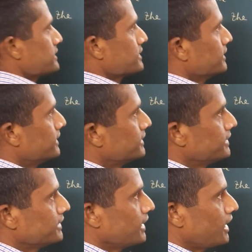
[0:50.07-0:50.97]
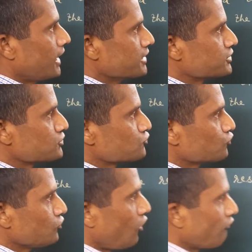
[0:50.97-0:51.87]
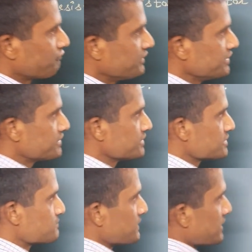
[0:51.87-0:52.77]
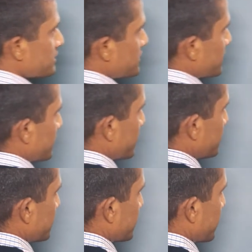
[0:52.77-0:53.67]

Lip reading: 100 joule of heat is being generated,